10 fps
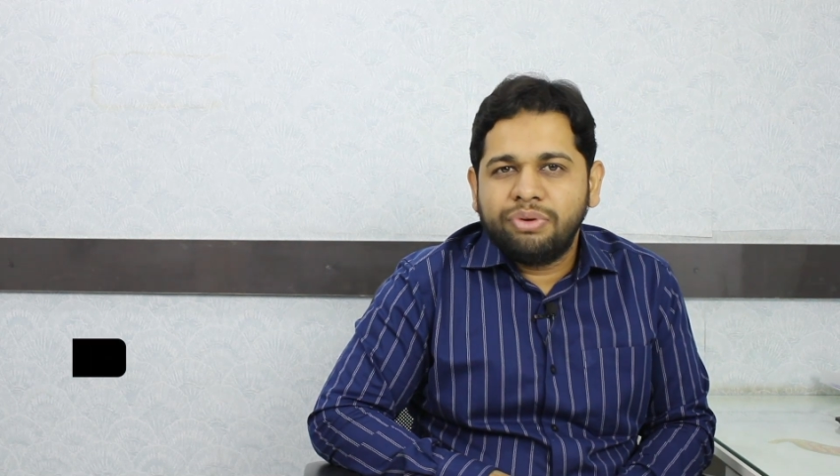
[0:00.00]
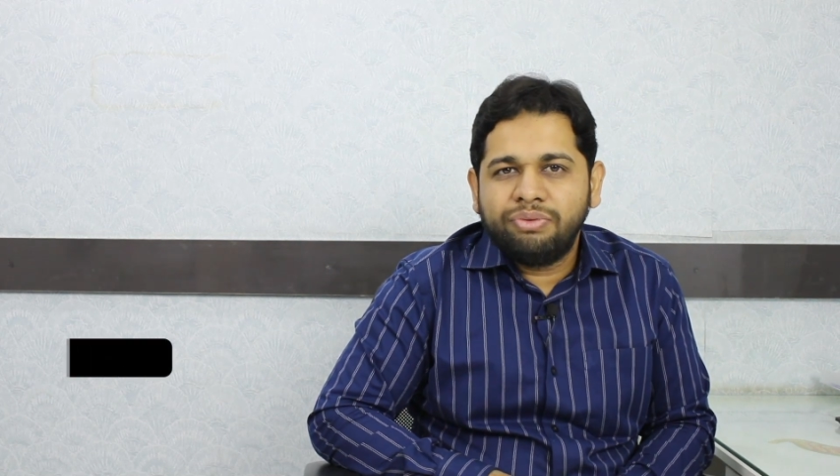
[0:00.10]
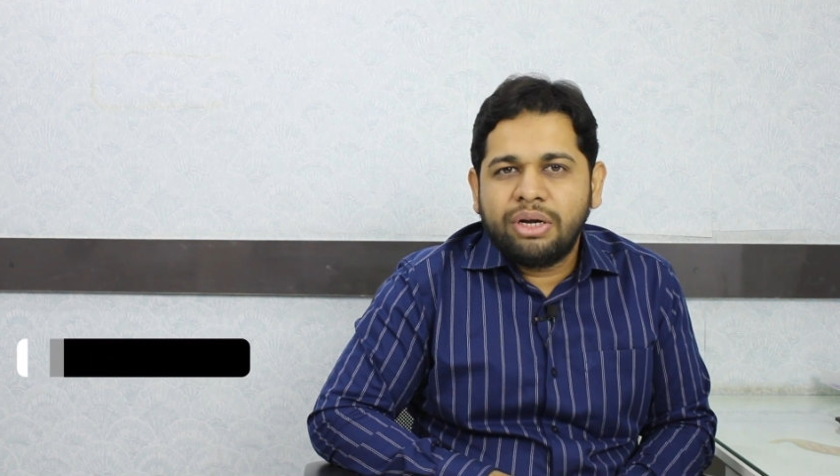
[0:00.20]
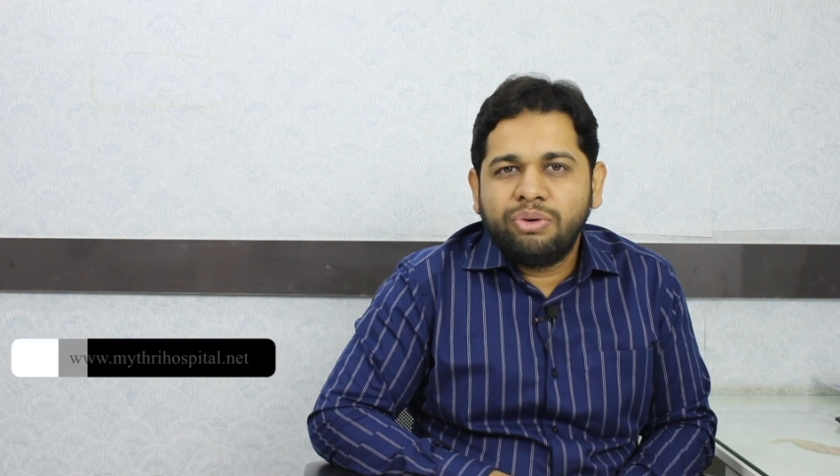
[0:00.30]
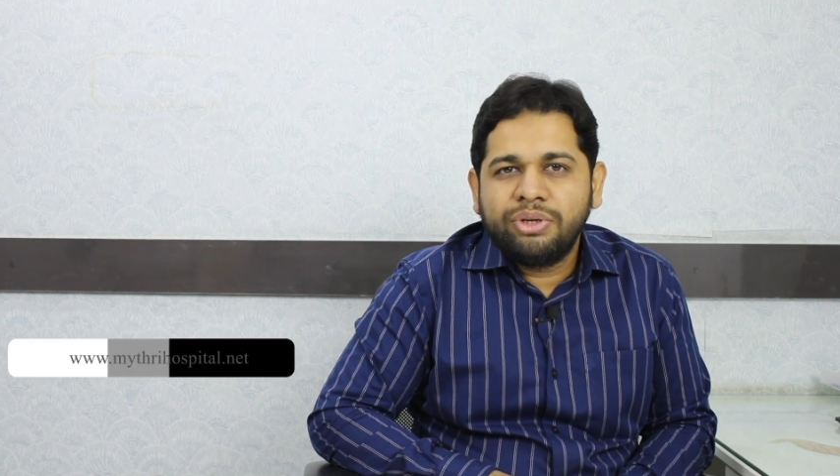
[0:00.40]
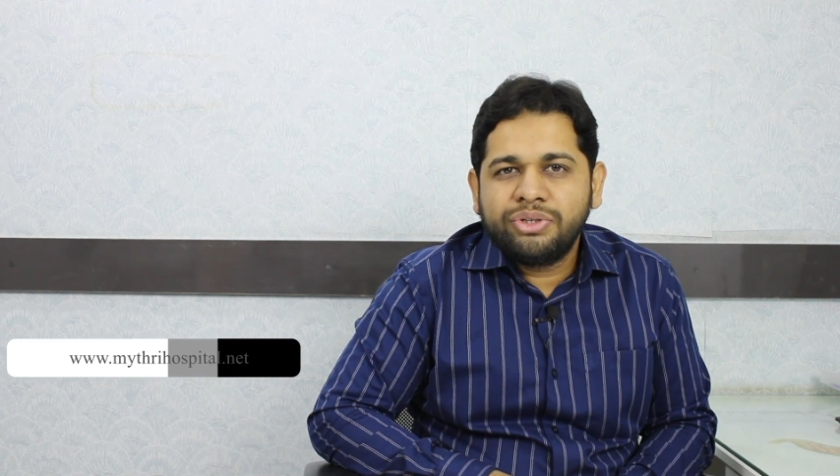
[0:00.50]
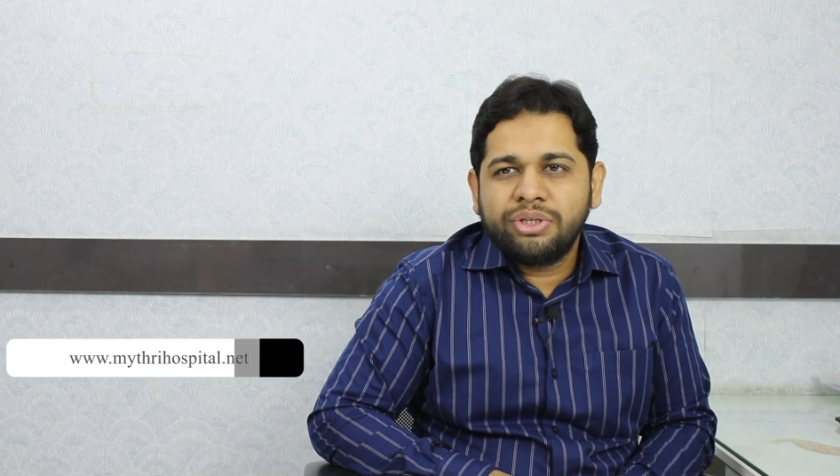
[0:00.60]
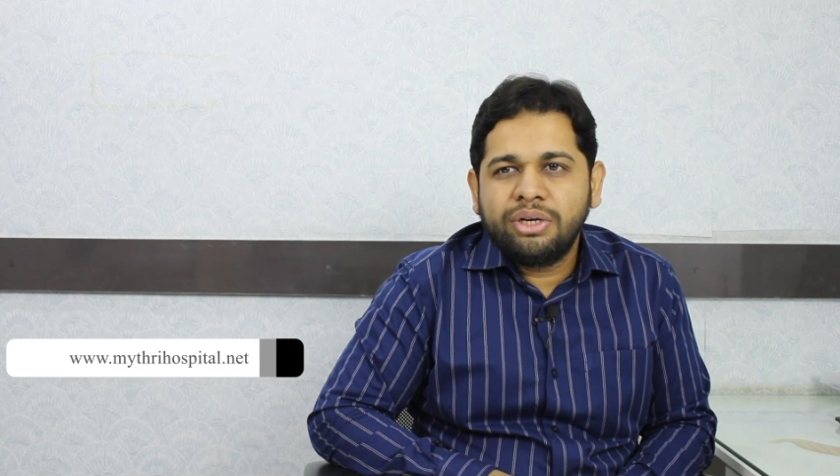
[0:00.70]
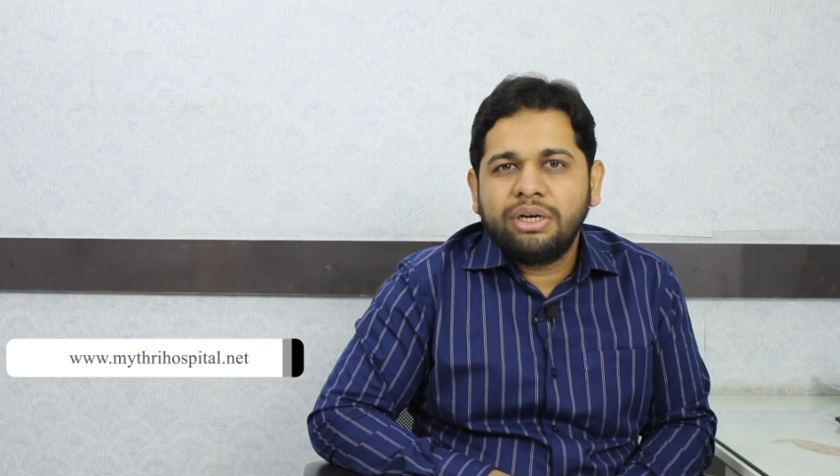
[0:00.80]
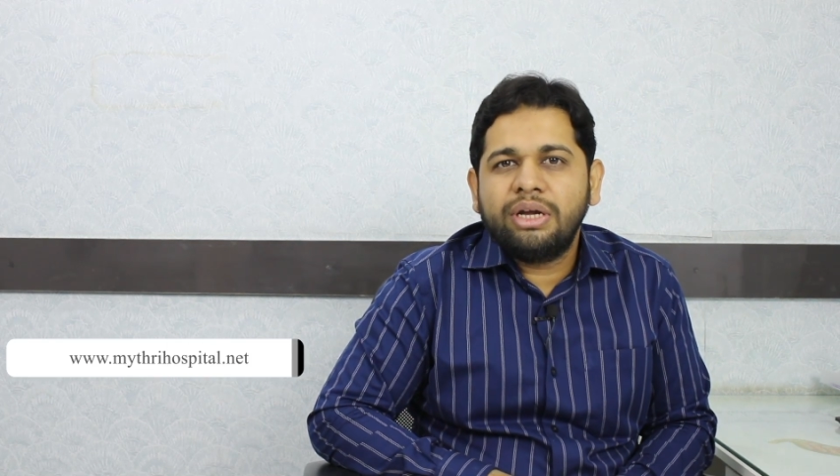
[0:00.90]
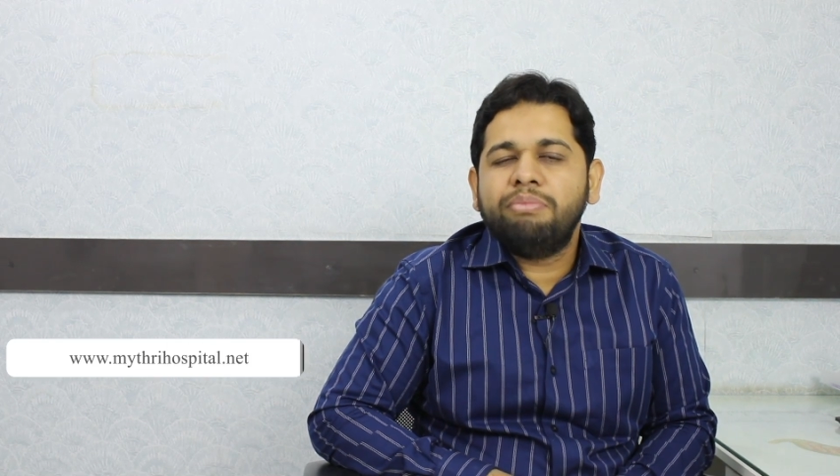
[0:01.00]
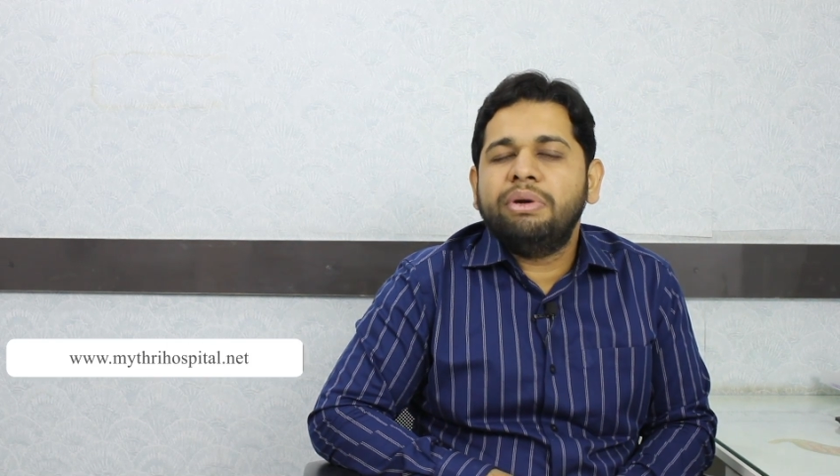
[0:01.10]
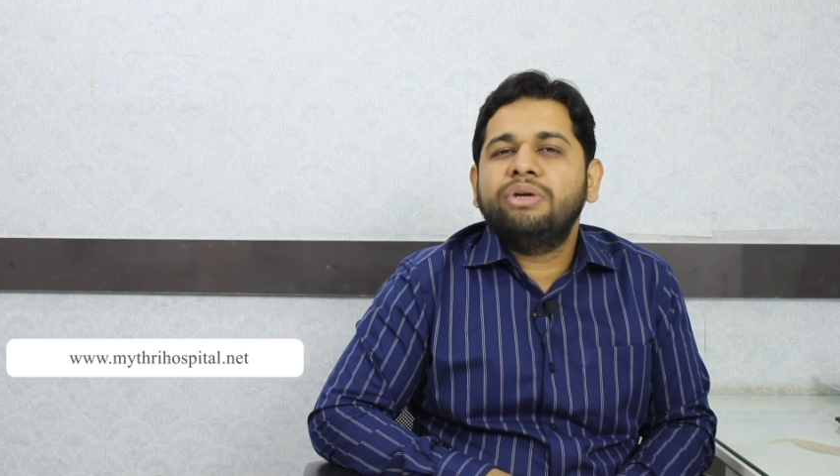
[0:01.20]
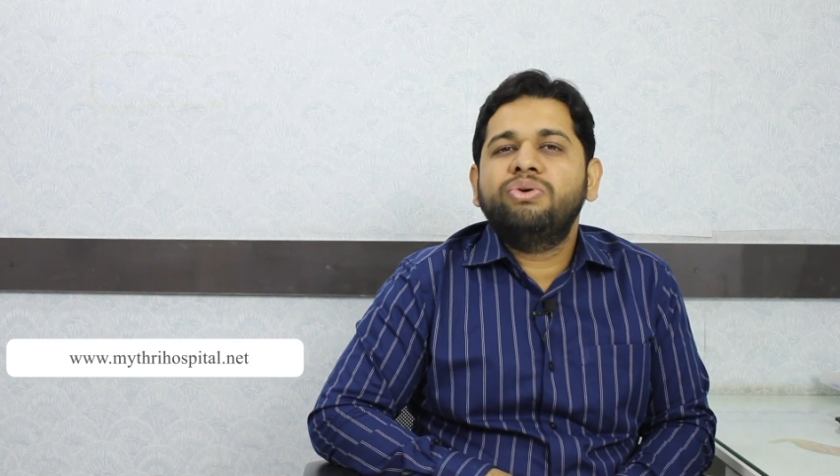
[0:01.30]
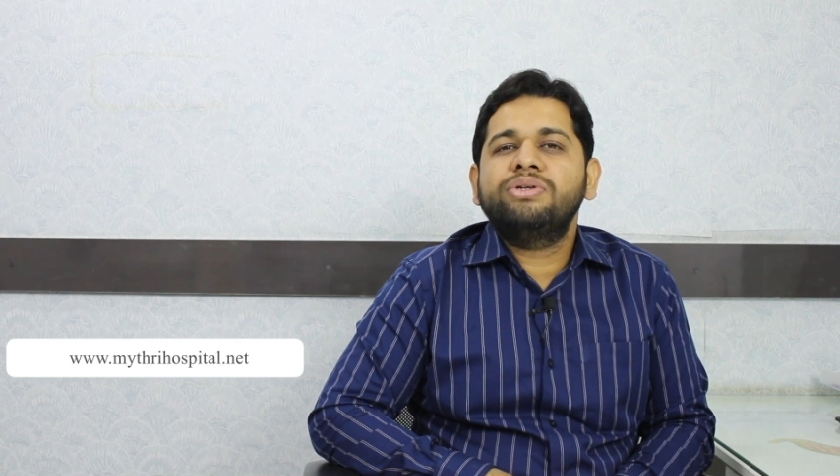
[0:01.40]
evaluation, a
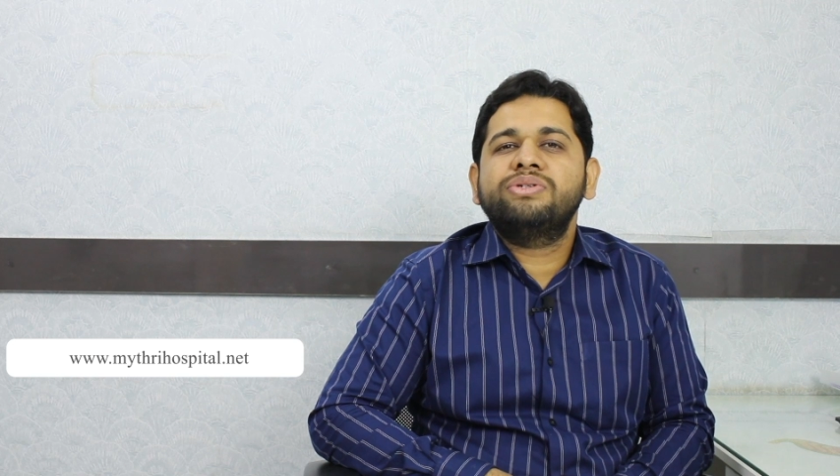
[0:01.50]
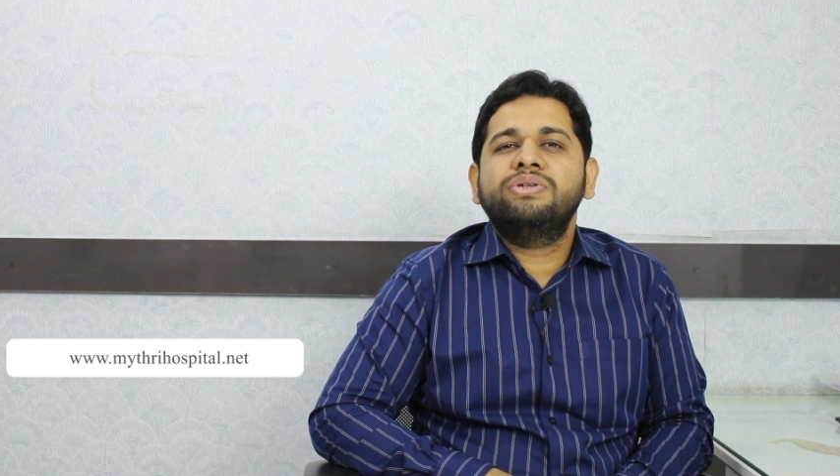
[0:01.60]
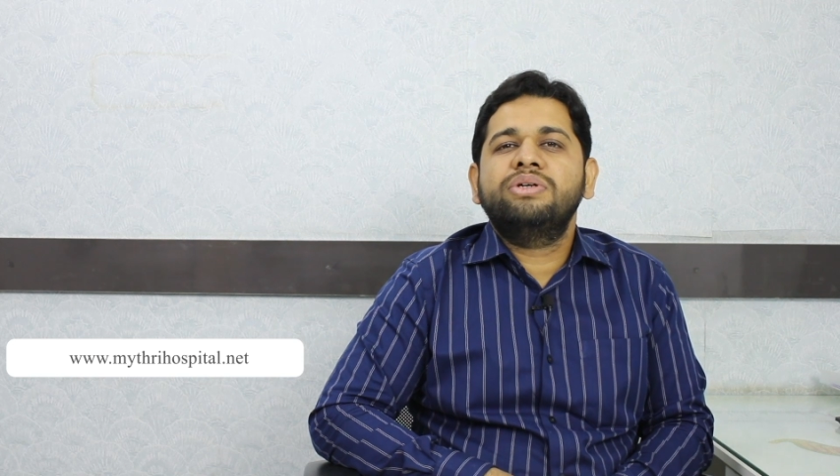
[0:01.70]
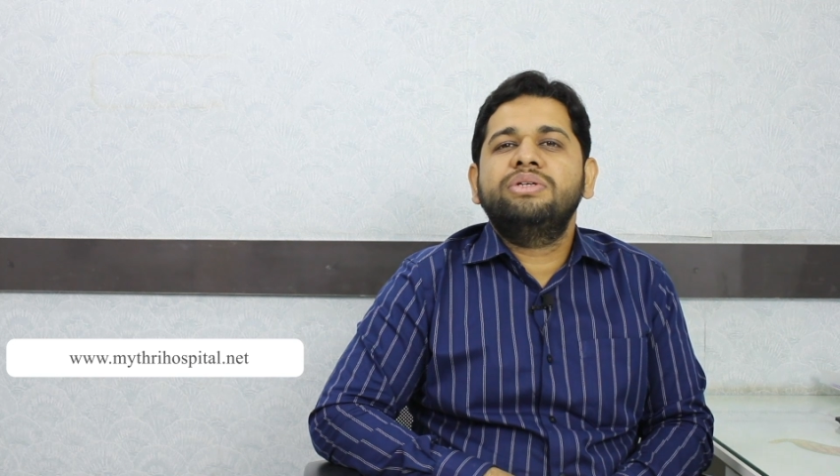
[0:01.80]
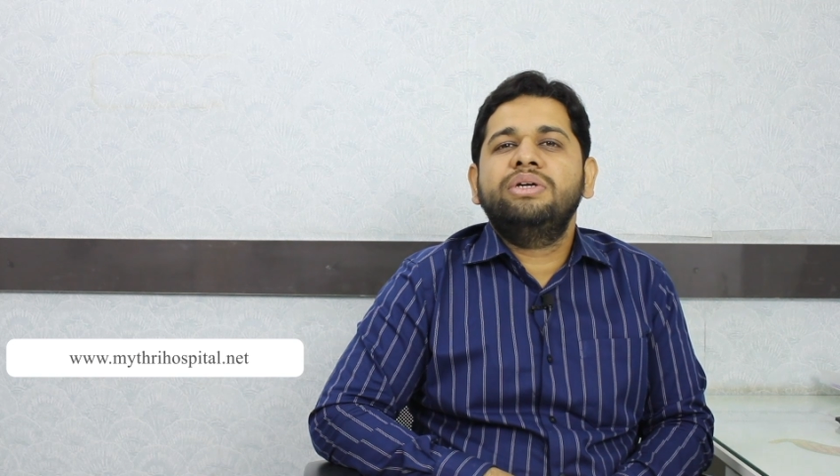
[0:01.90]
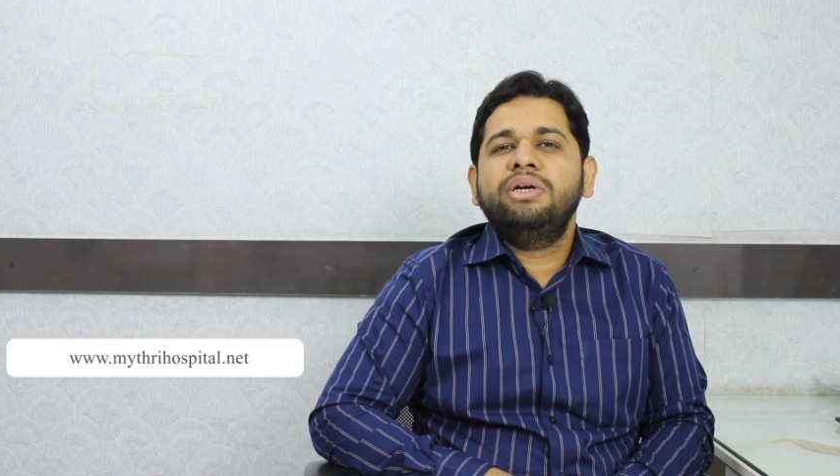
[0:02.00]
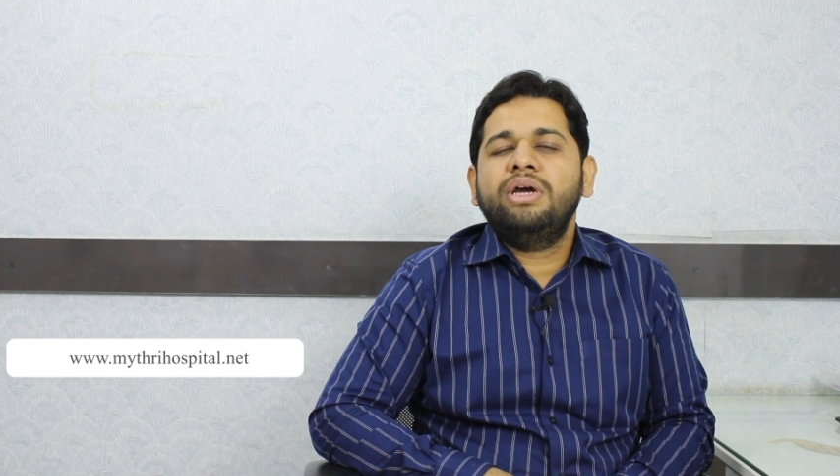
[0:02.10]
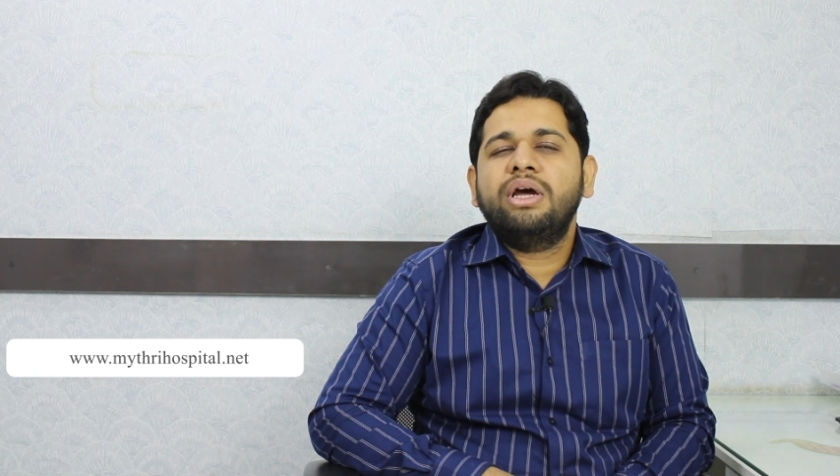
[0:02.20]
meticulous surgery,